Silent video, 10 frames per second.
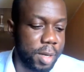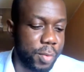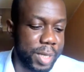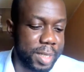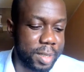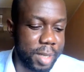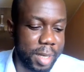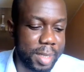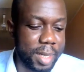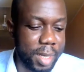with
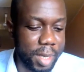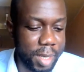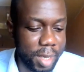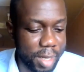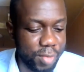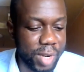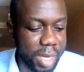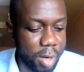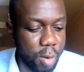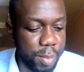a, a
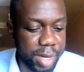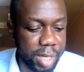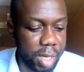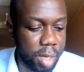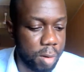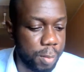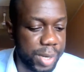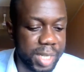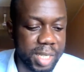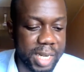company uh,
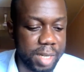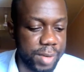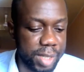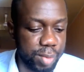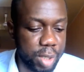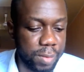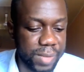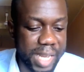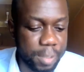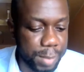corporate interest rate of
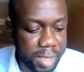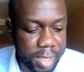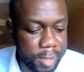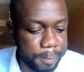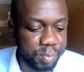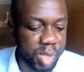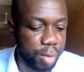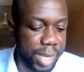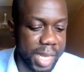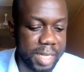30%,
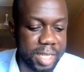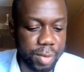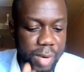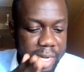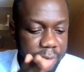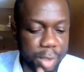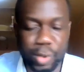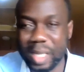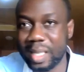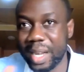royalty running
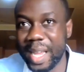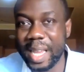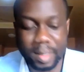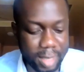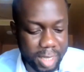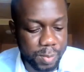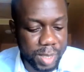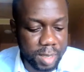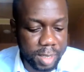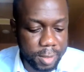between 3 and
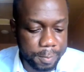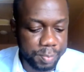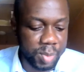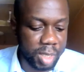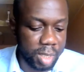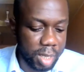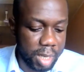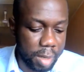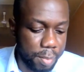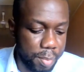6%
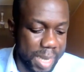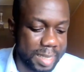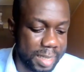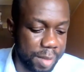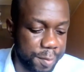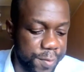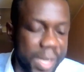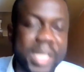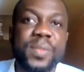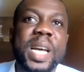but
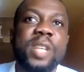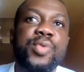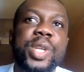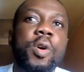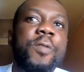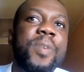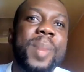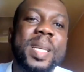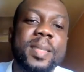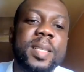effective tax rate of
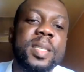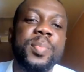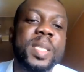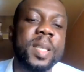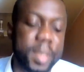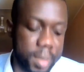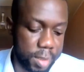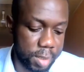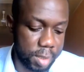about 60%